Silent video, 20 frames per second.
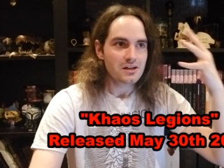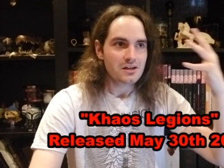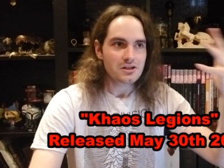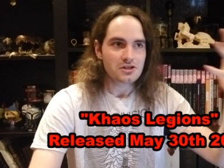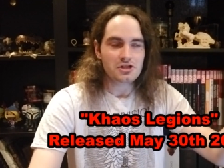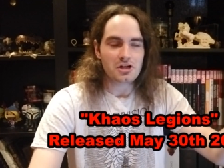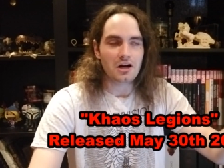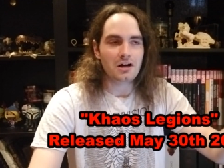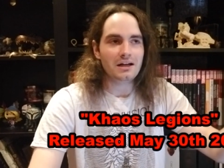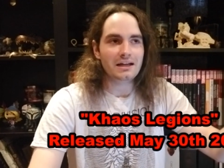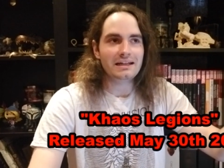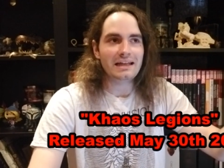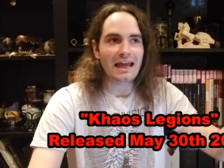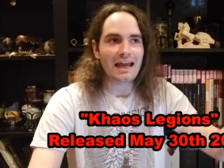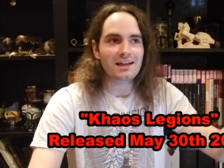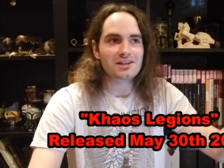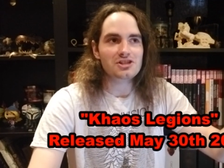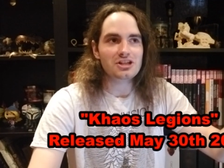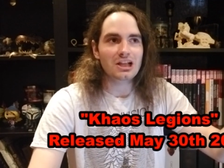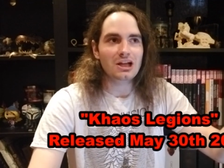Sharlee
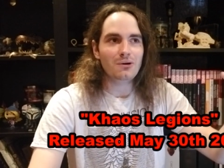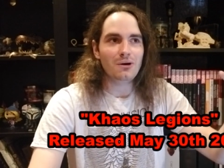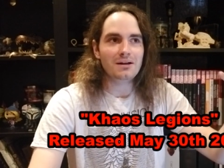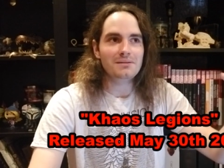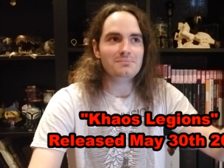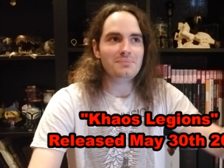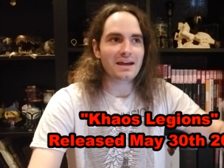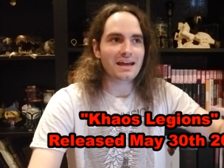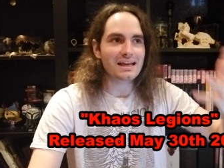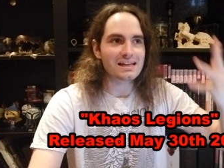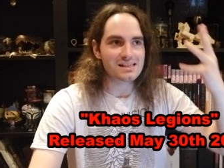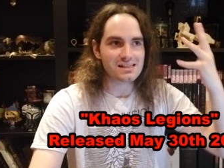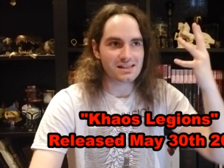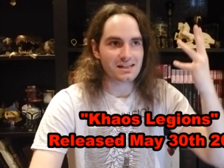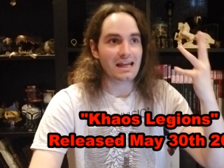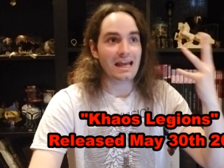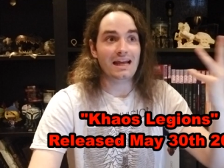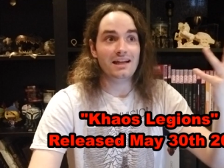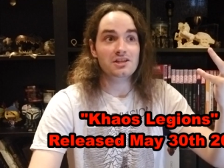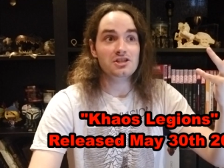D'Angelo on bass
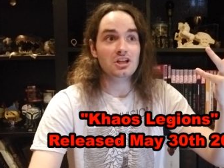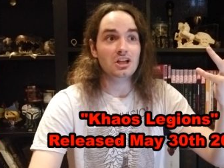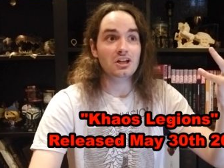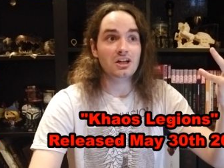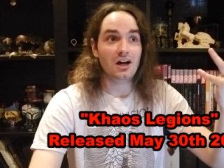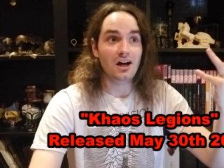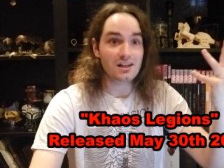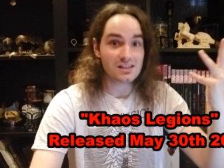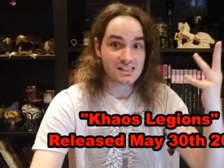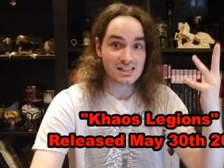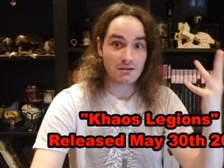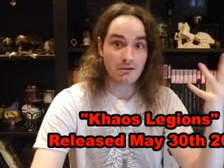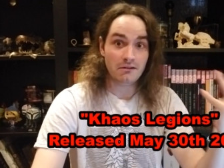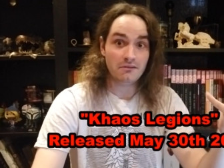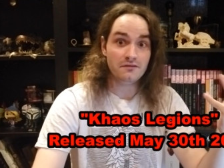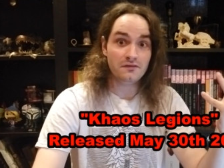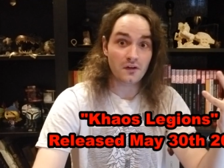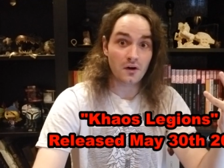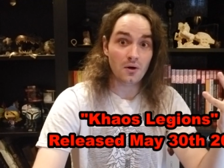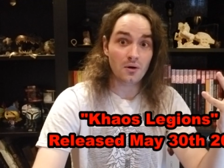and Angela Gossow
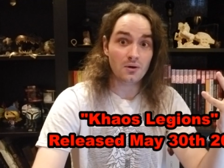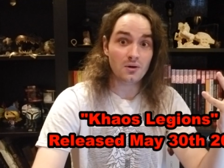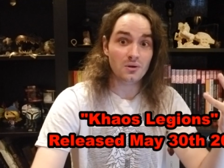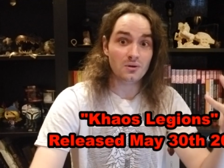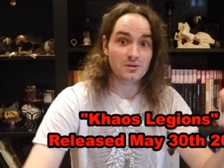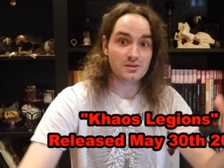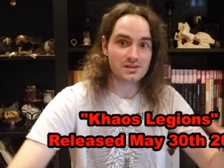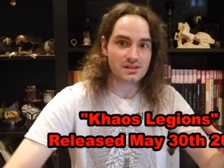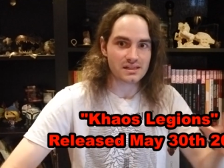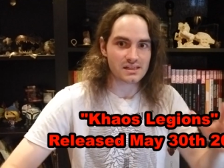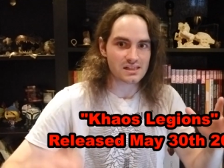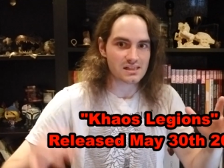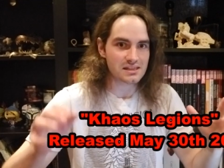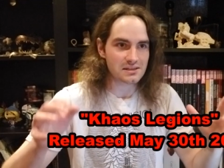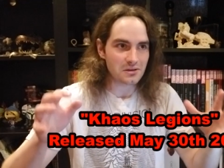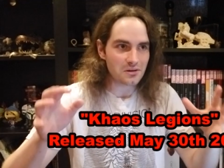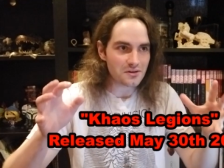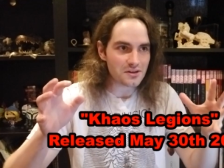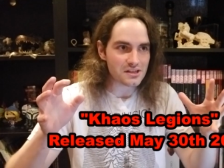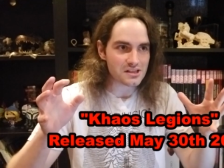on vocals. It's
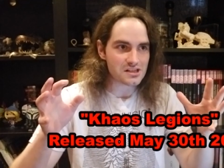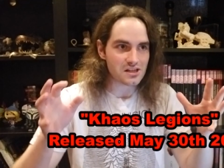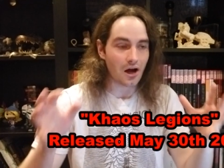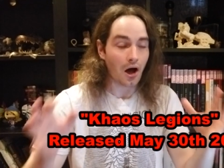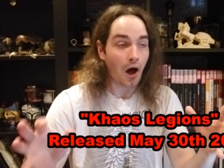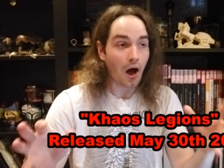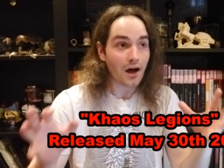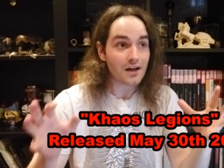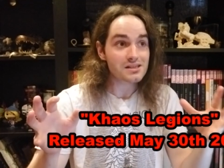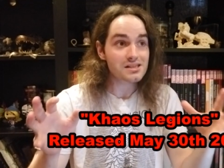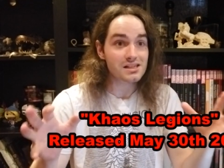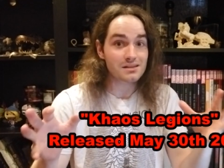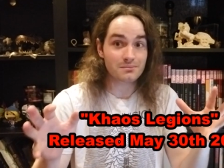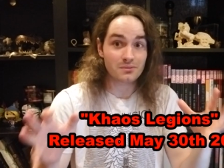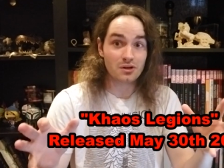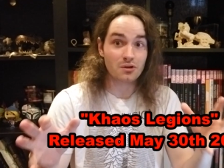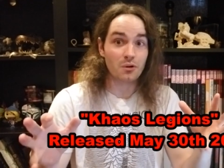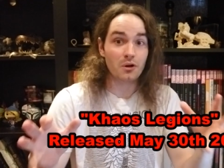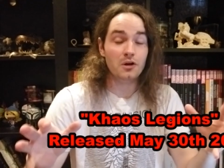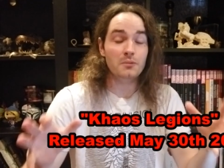still this
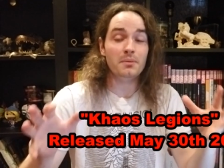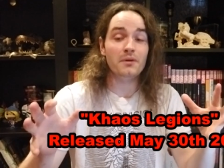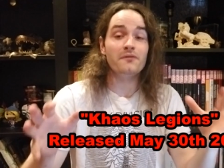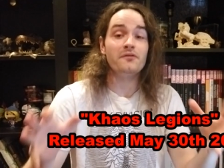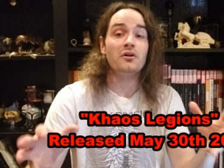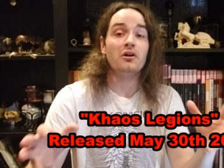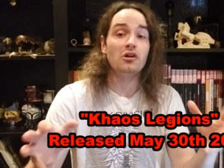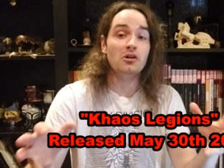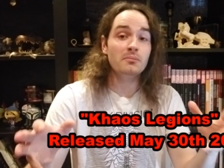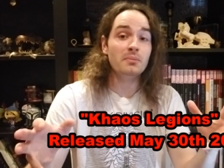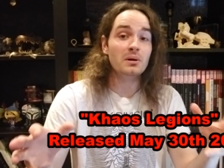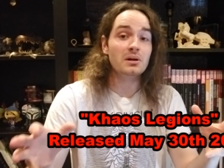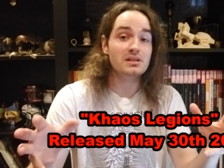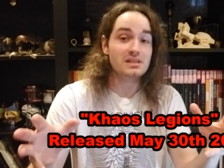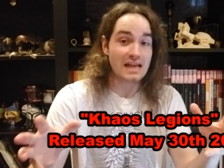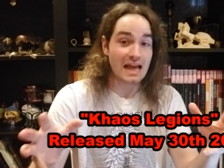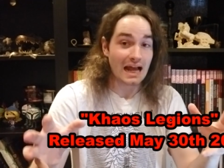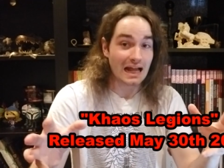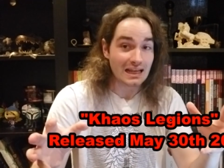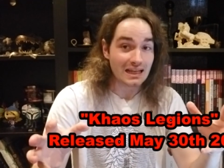awesome group of uber
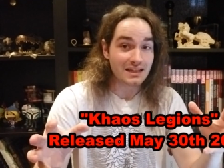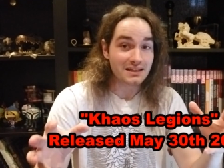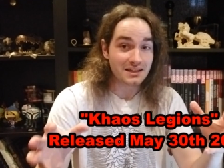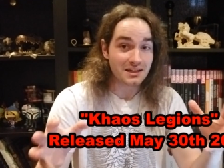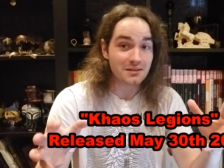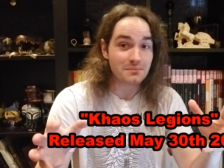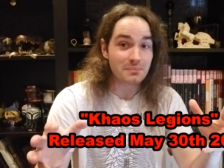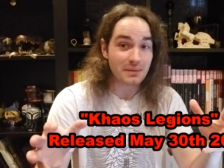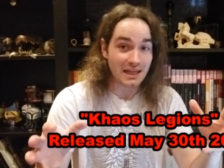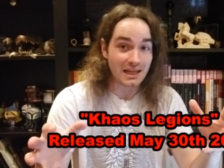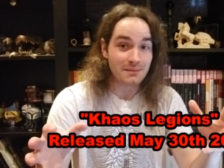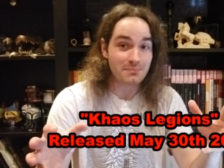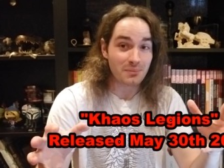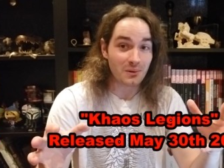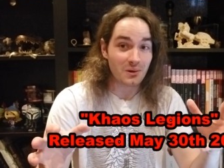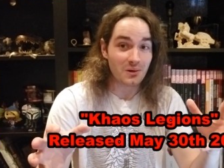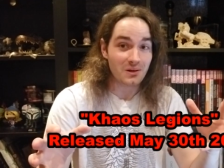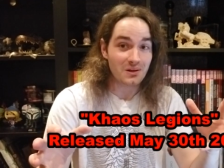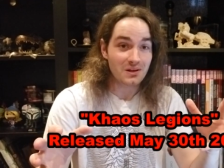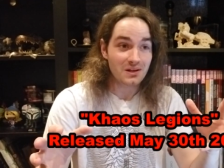talented
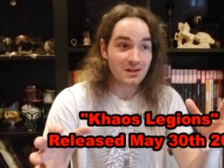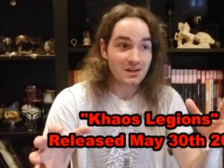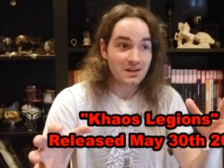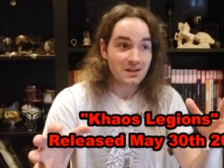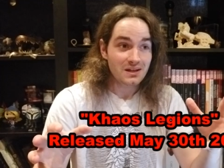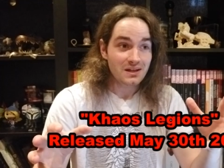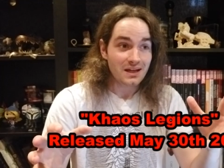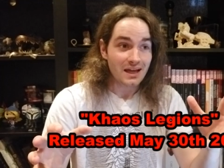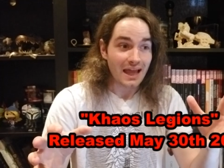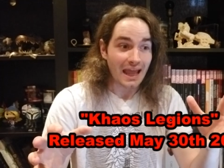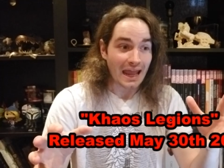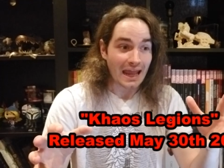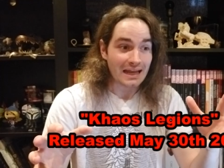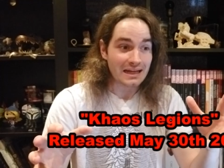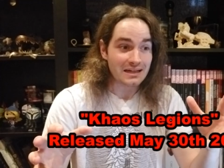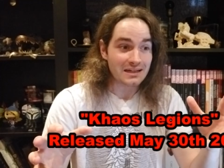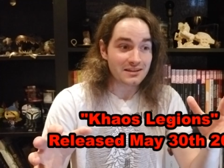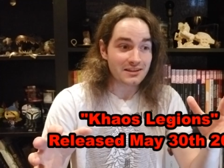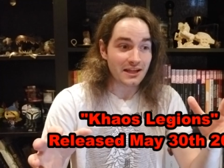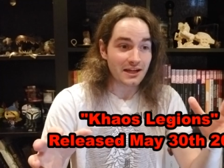people.
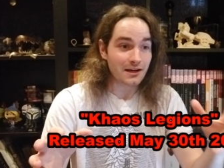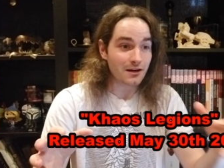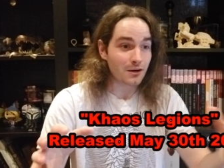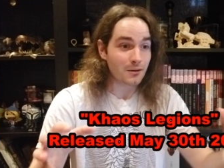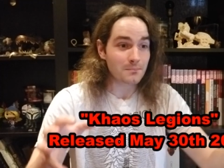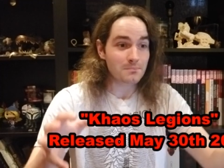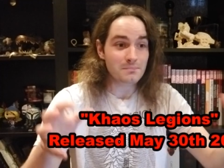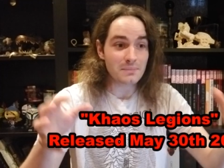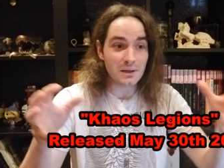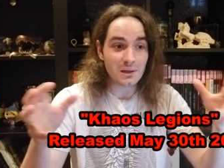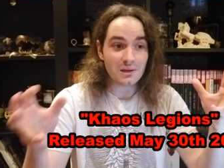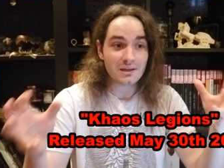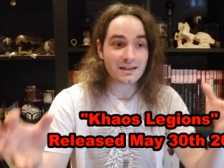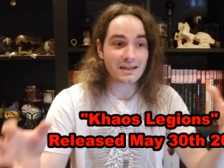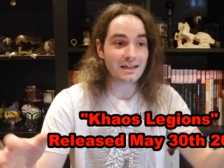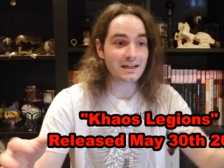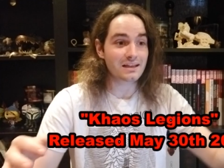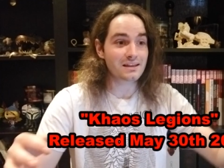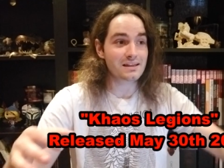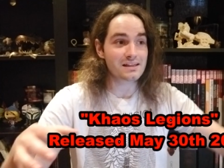And they are
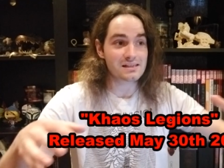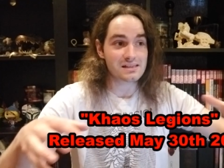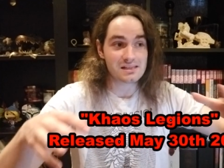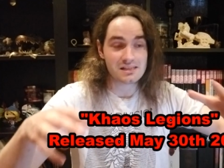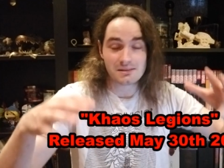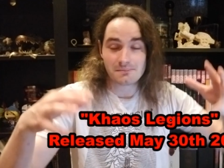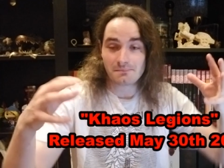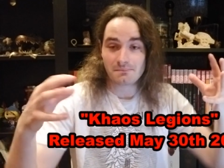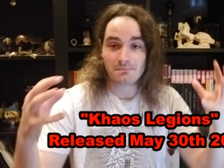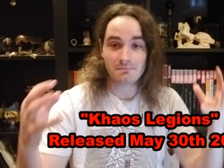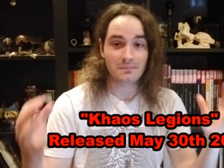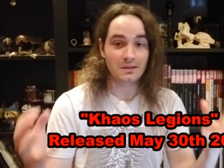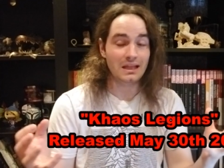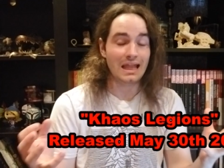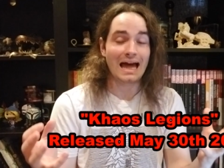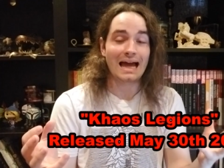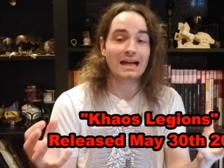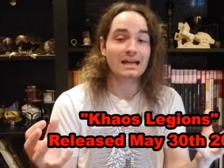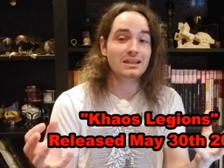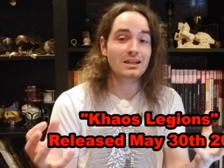milking this
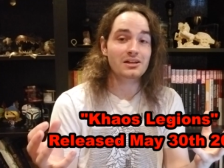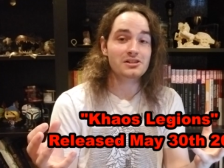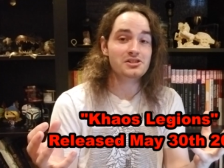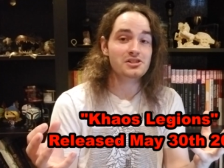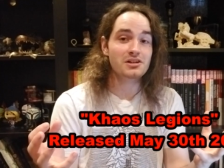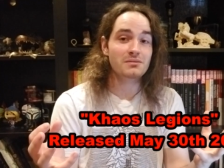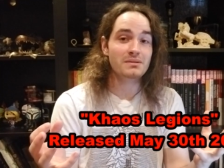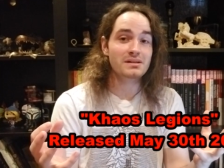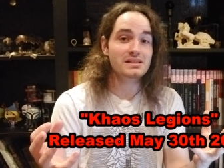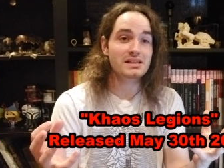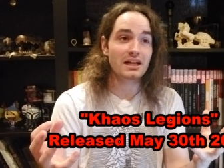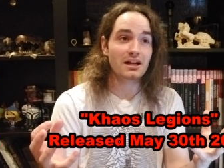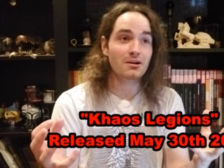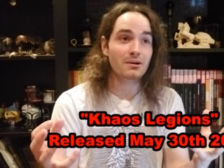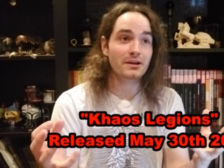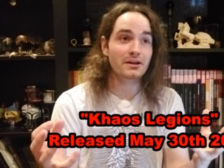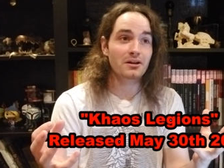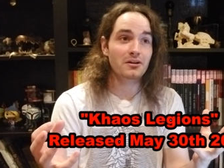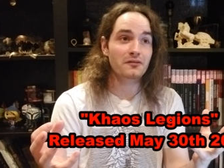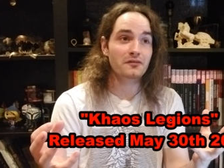lackluster
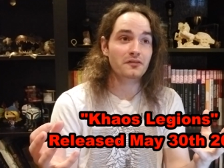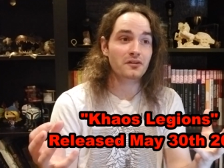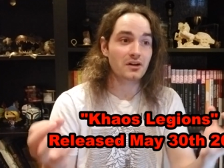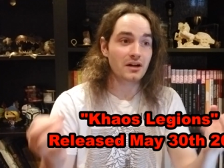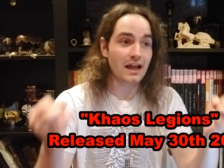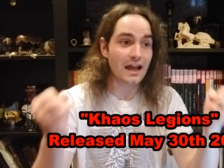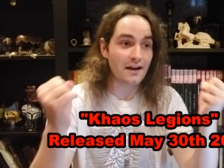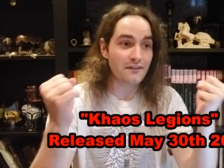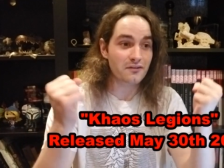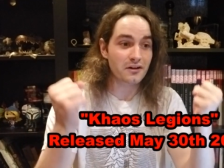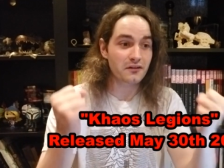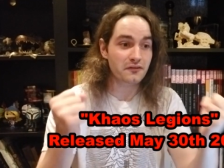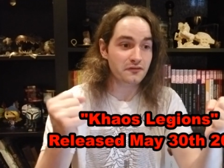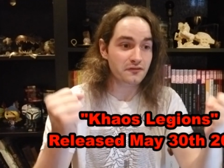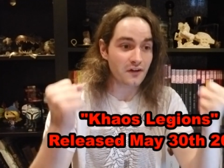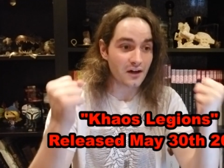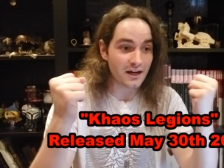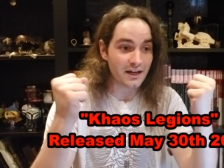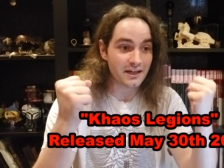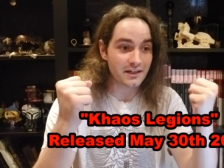material for every
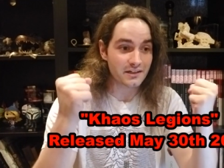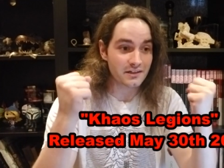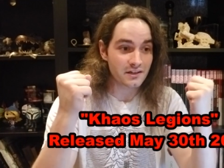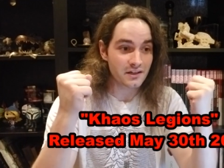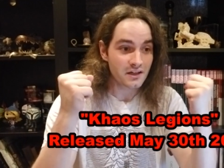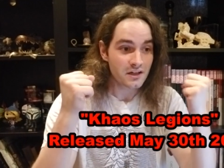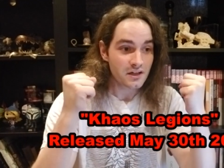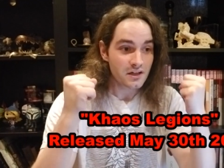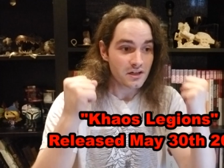fucking